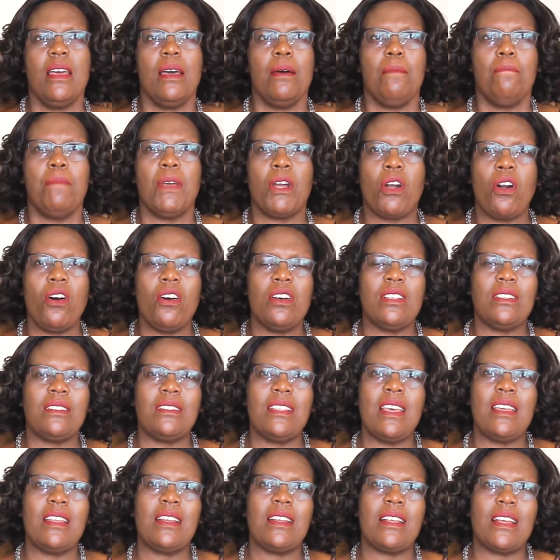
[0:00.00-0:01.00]
Because
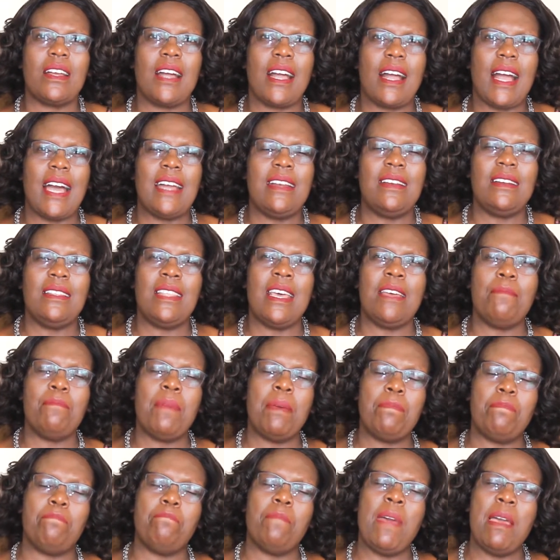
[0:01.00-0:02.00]

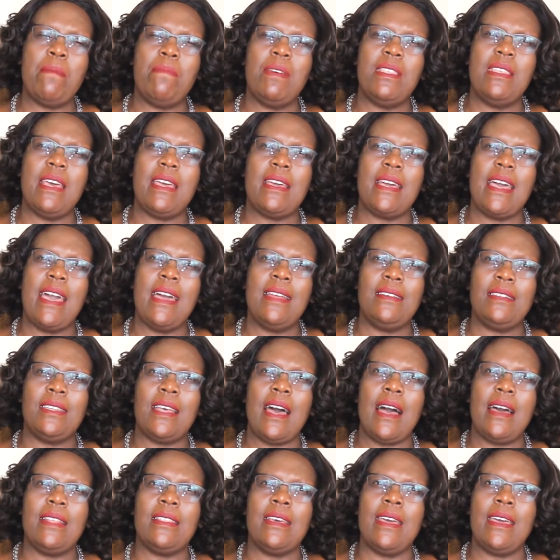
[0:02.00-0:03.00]
maybe they end
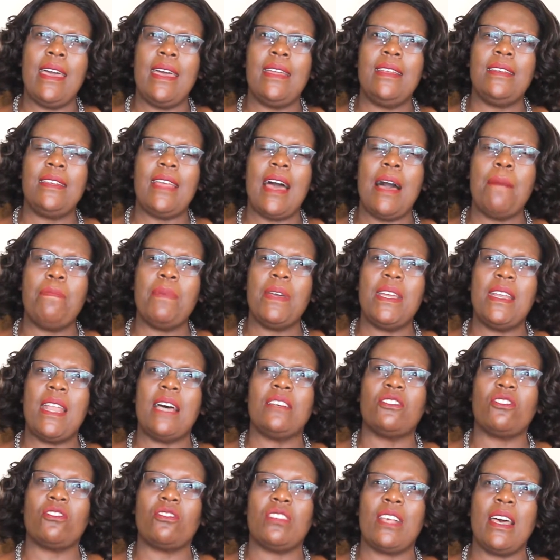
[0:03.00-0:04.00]
up in a
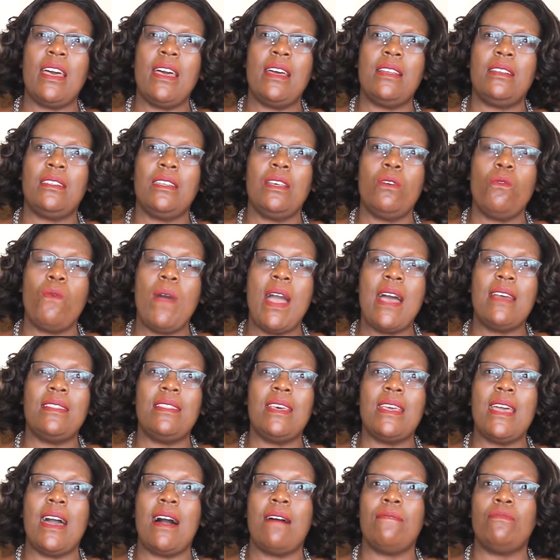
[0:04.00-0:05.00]
society where
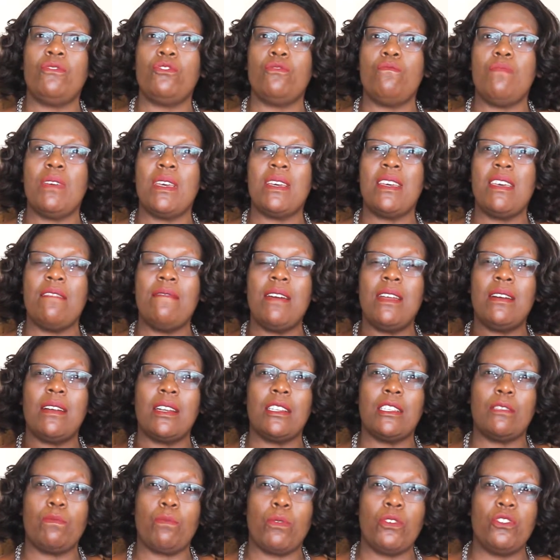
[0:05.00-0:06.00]
they have to be given
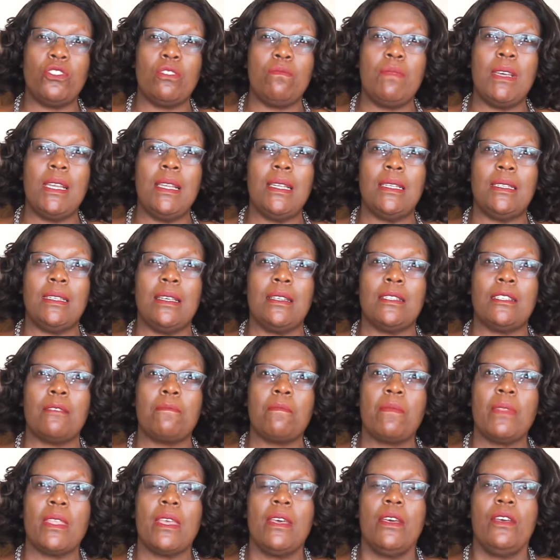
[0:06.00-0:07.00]
responsibilities,
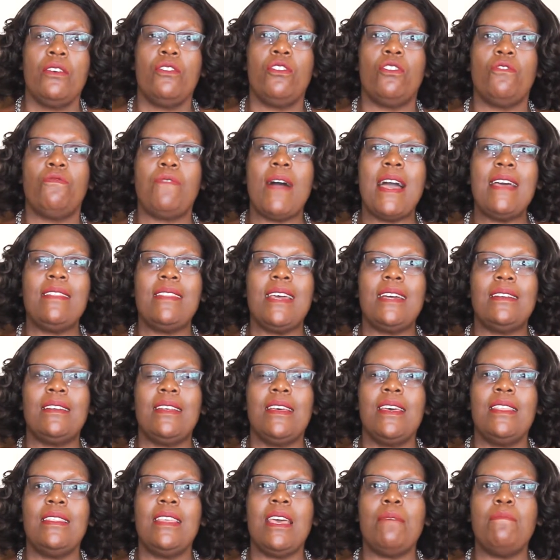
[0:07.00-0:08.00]
you'll find that
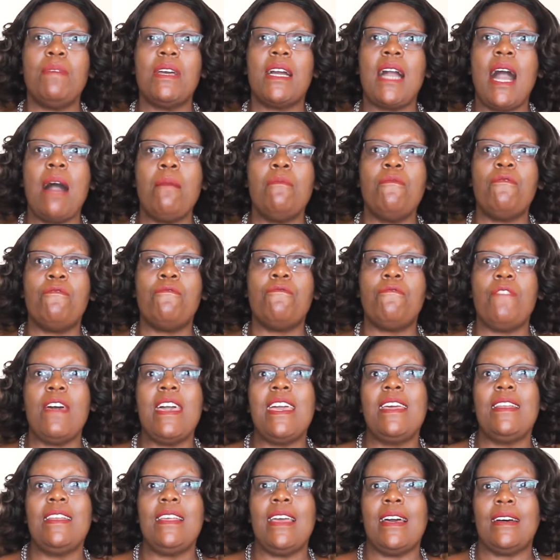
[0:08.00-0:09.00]
they become
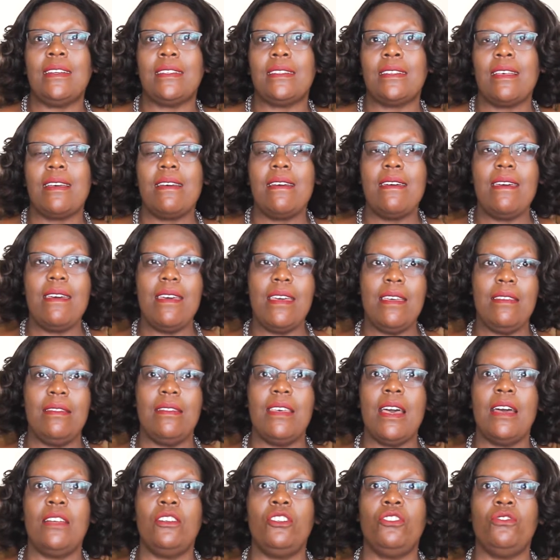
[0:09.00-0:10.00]
failures in
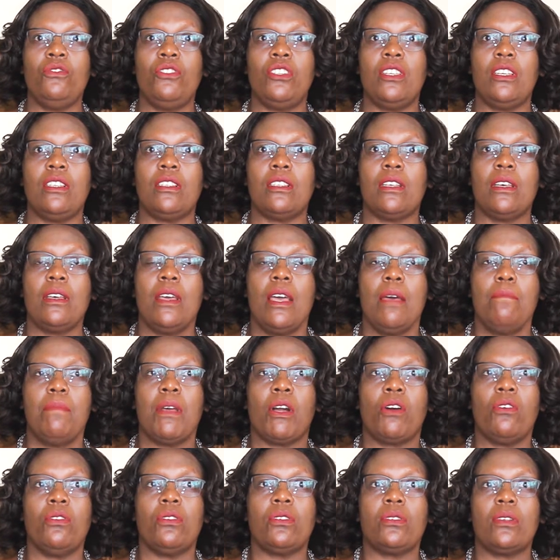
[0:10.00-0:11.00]
their duties
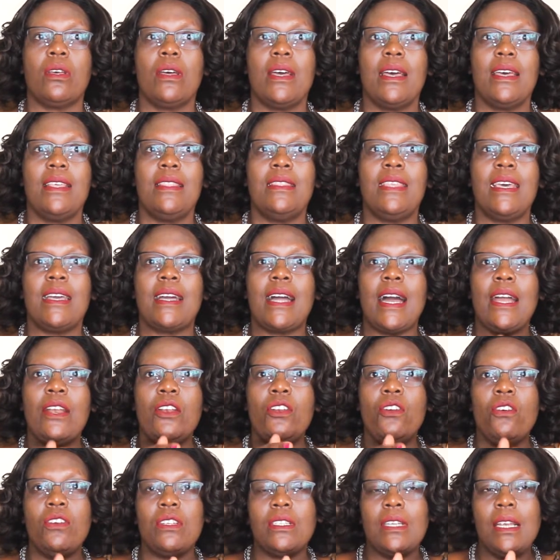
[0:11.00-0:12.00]
because they
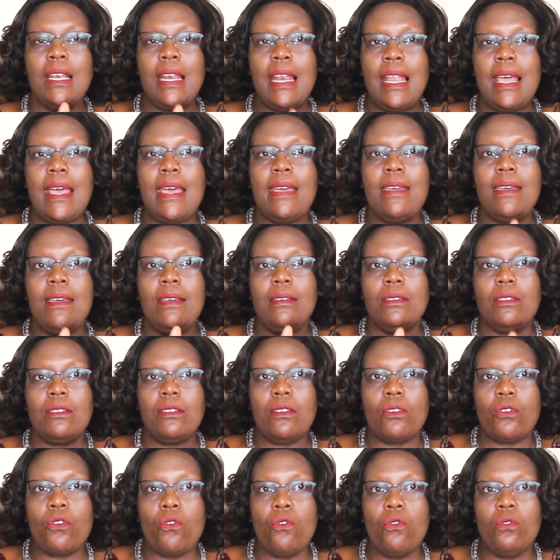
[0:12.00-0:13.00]
cannot lay
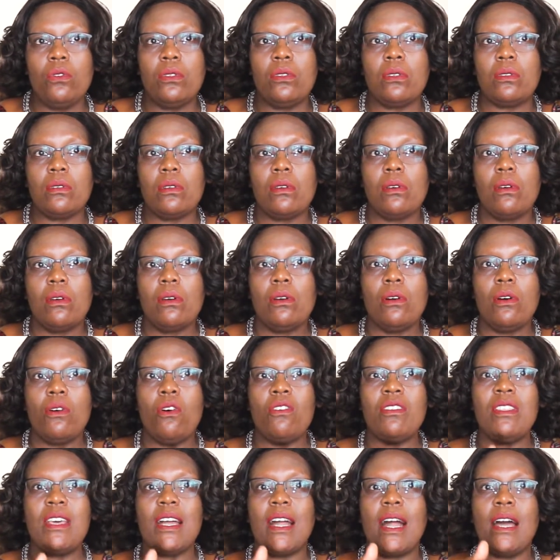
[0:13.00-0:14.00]
rules
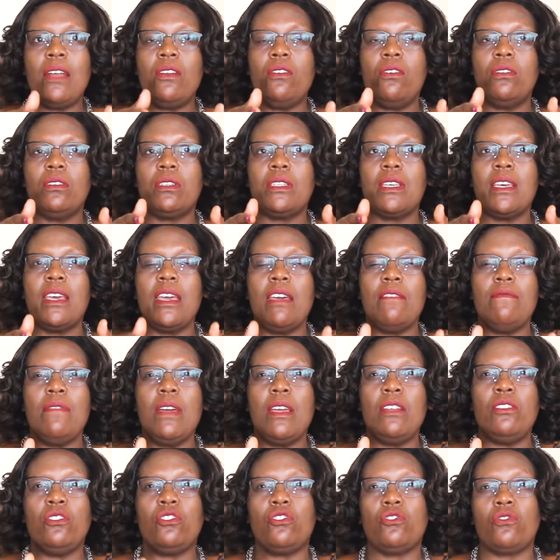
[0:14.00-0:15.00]
or they cannot give
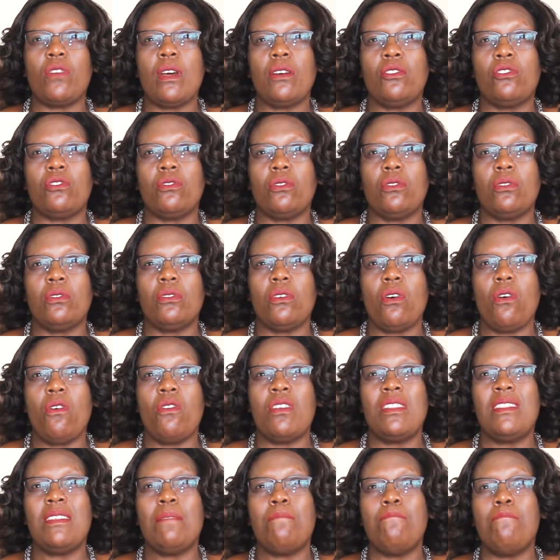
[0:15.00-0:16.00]
instructions
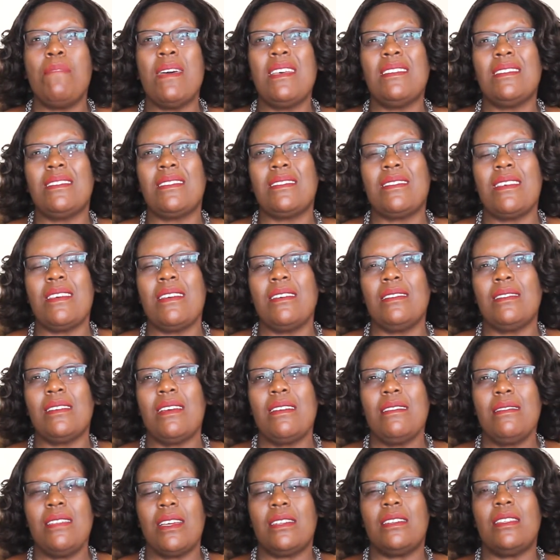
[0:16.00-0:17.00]
on the best things
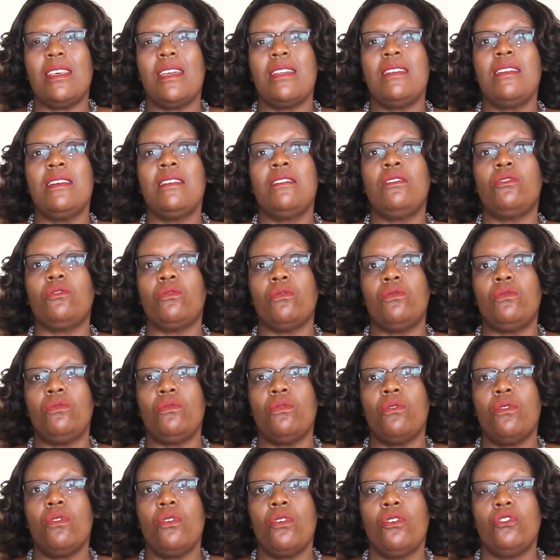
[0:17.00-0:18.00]
that they need to
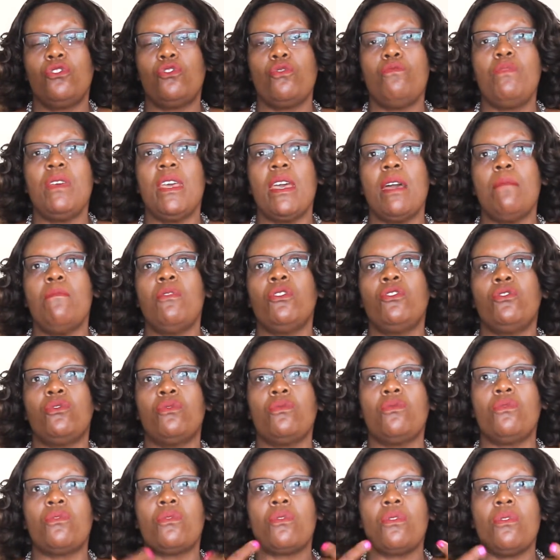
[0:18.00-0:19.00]
do to be able to
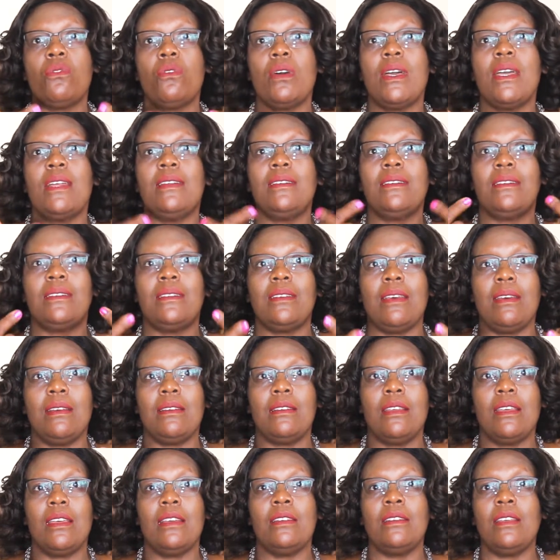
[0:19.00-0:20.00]
grow
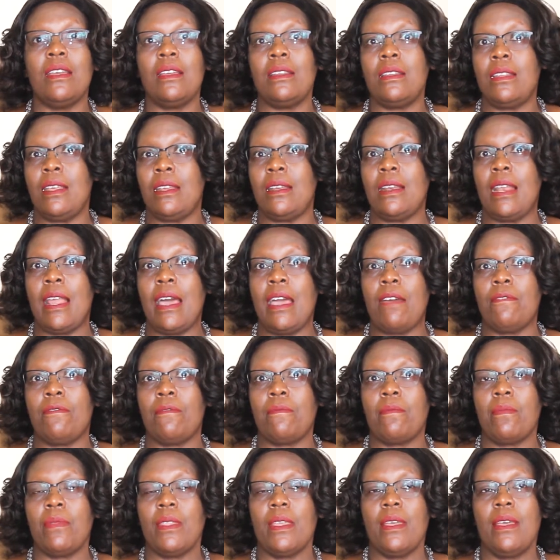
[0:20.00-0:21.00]
in life.
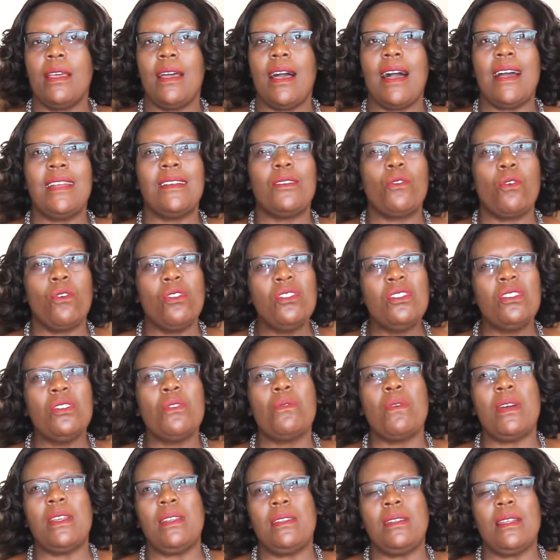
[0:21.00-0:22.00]
And
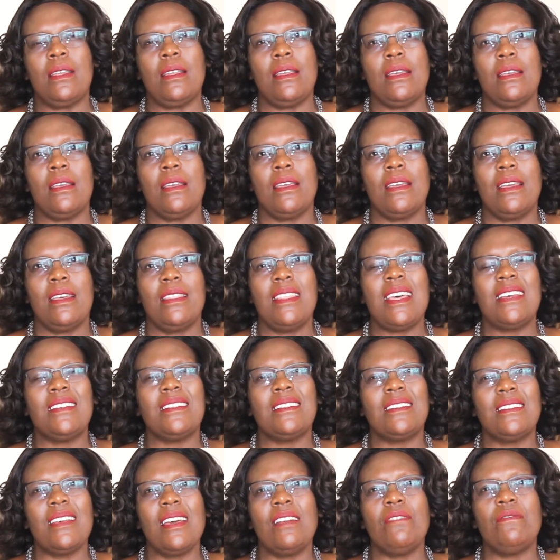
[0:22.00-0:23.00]
consequently, their
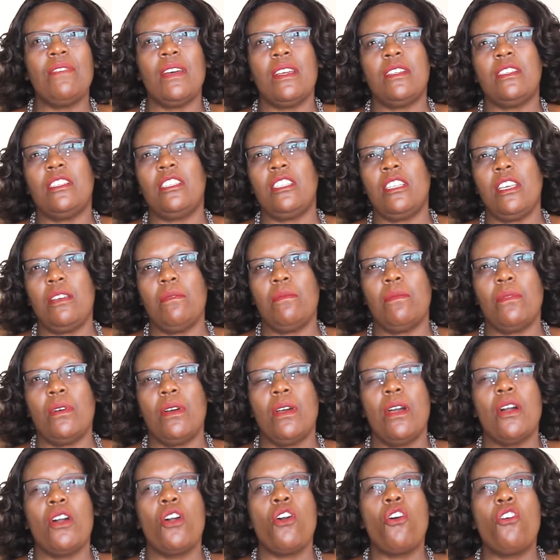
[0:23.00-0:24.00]
self-esteem
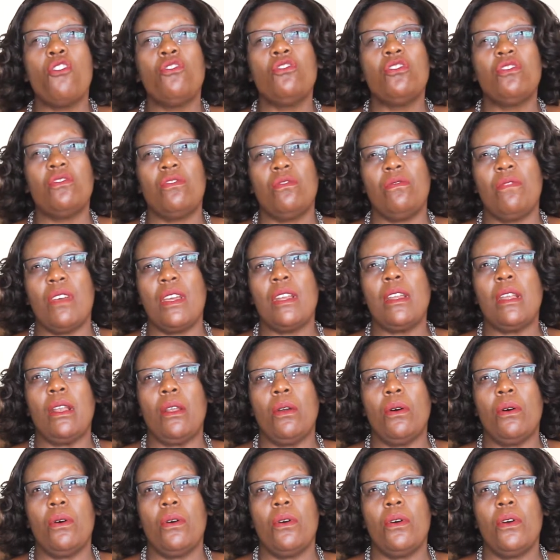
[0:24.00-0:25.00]
goes very
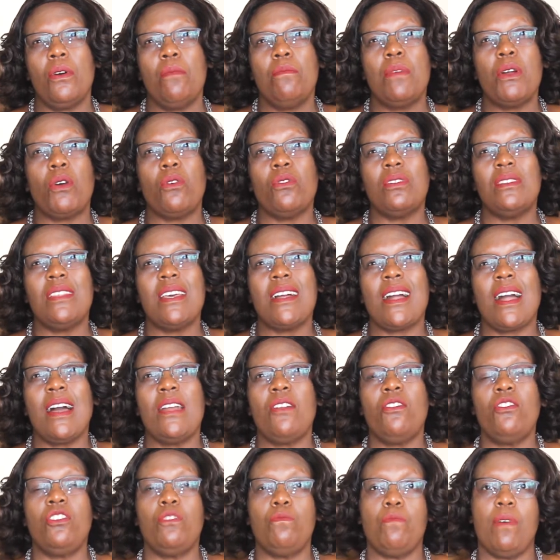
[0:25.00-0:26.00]
low because they
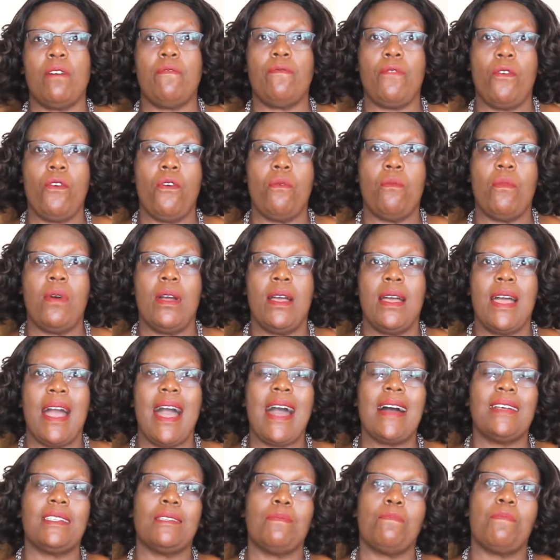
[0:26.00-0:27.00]
cannot perform
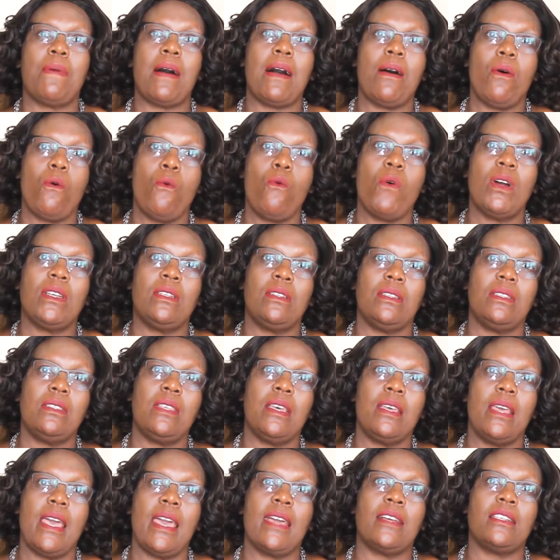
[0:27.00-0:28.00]
as per what
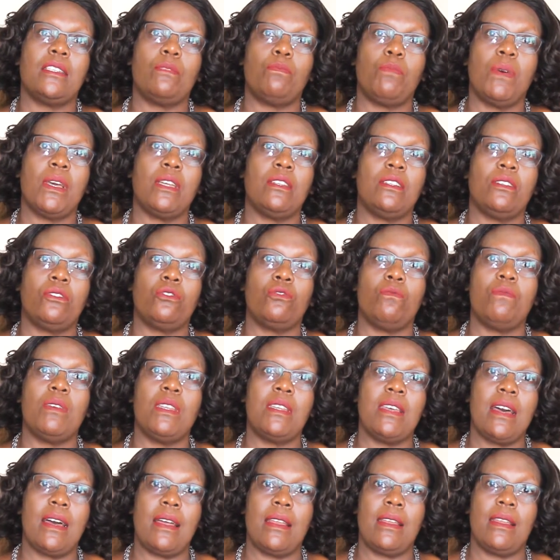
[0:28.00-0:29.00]
they expect to be
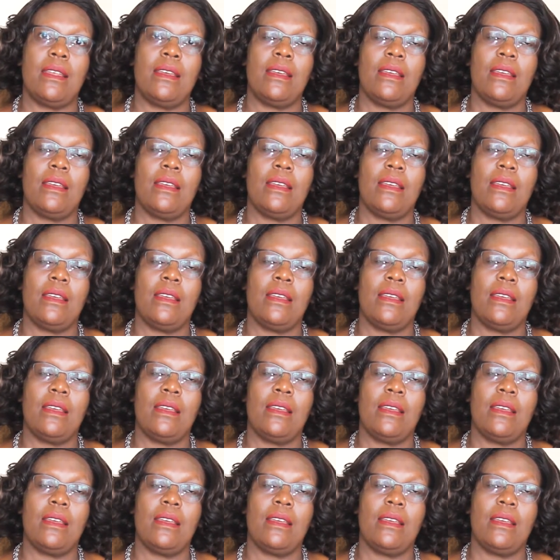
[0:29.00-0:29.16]
done